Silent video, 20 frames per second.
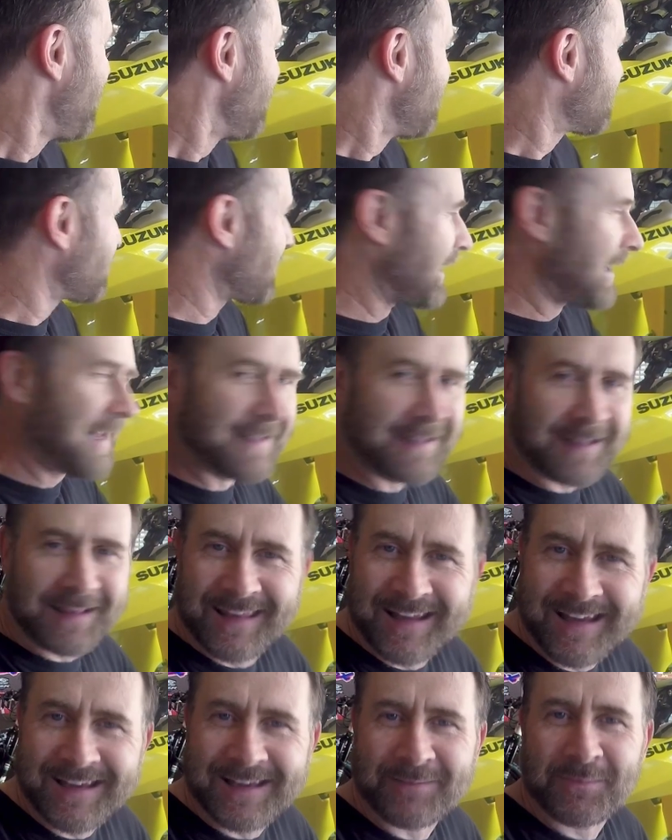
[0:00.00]
So I got to
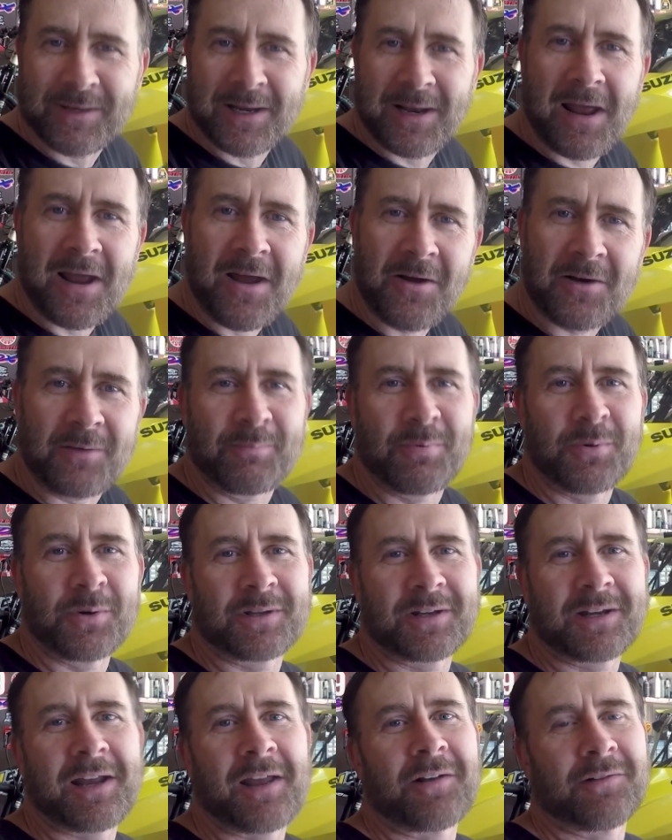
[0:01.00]
thinking, man, I ought to
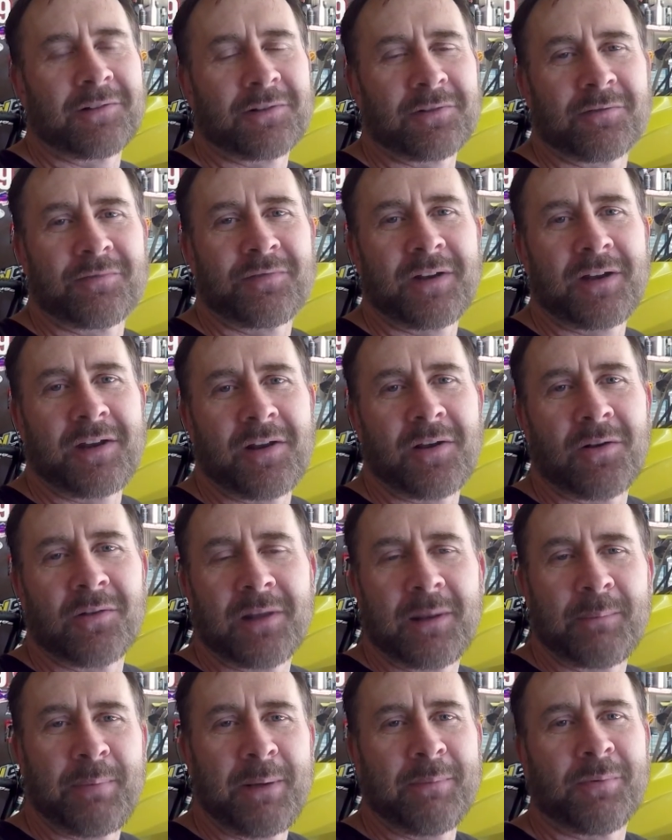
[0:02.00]
put together a little video,
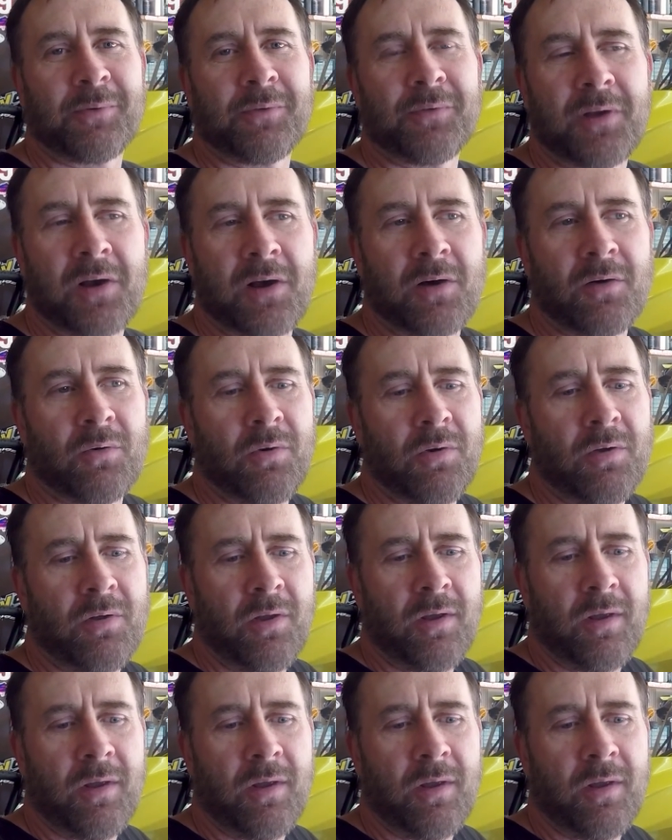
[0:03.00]
let people know